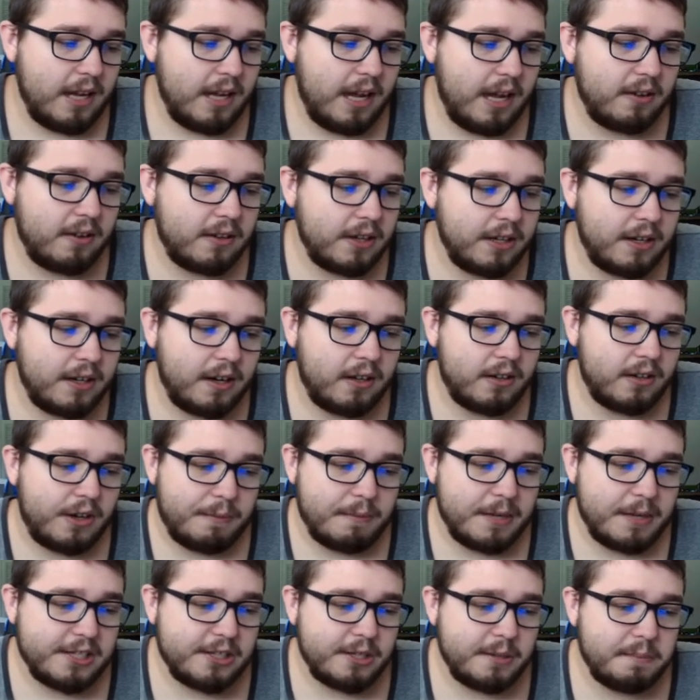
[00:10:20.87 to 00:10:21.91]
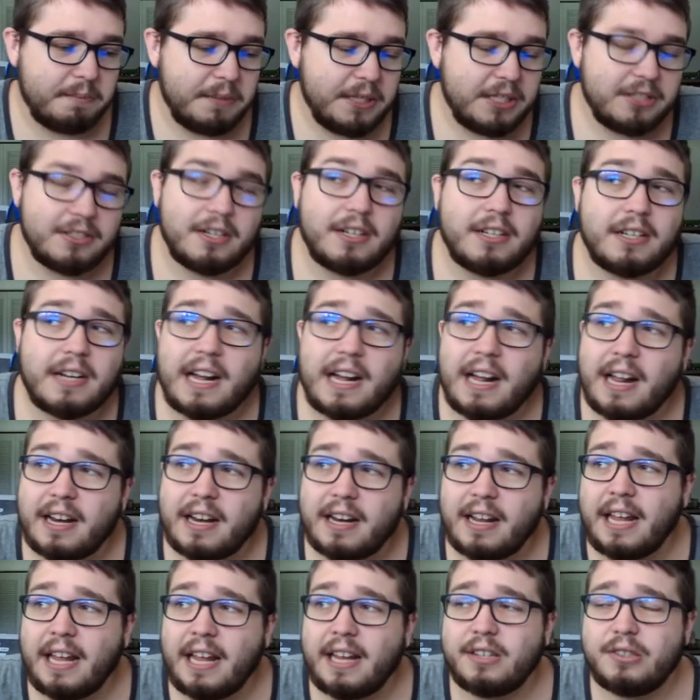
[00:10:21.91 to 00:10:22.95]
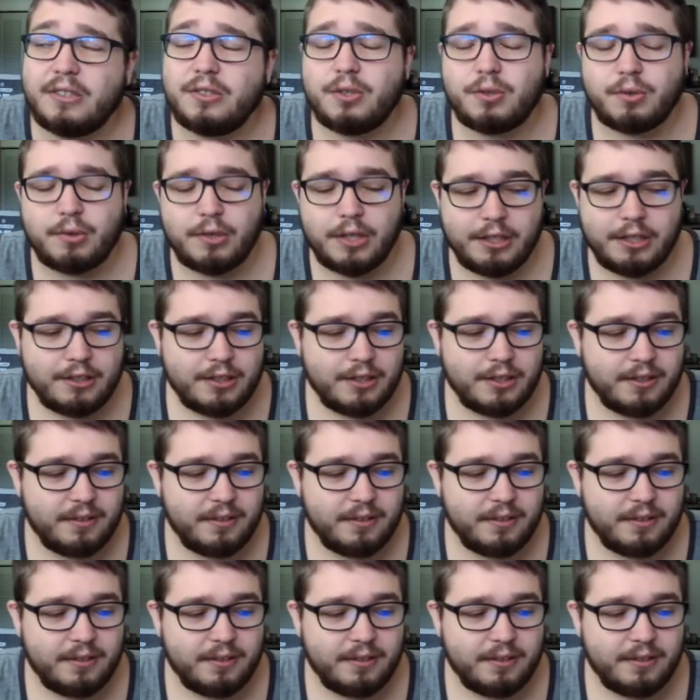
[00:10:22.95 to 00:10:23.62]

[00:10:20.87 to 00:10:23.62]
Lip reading: can automation be done on Android?